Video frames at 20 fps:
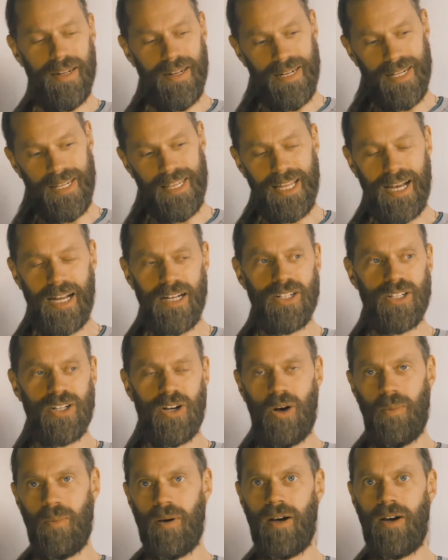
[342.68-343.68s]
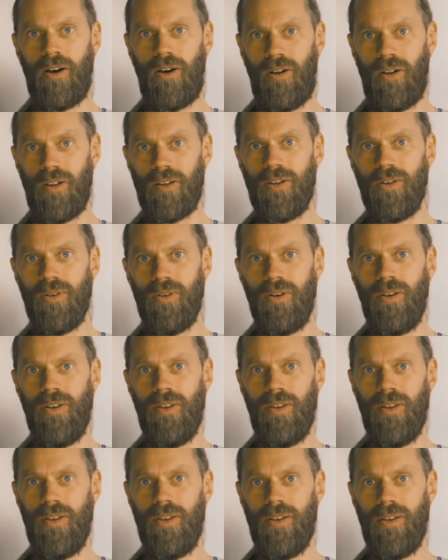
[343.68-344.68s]
did that shaman call you?
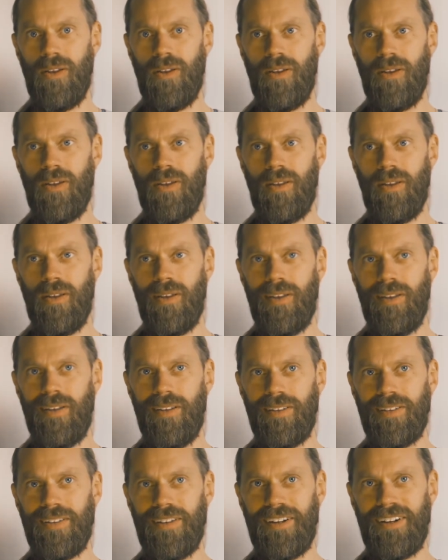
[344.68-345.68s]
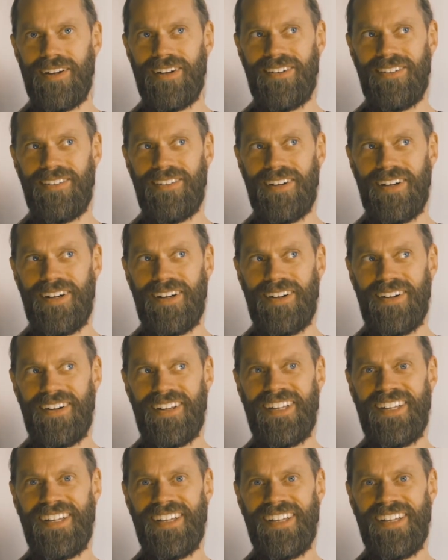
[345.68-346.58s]
It's like, right on.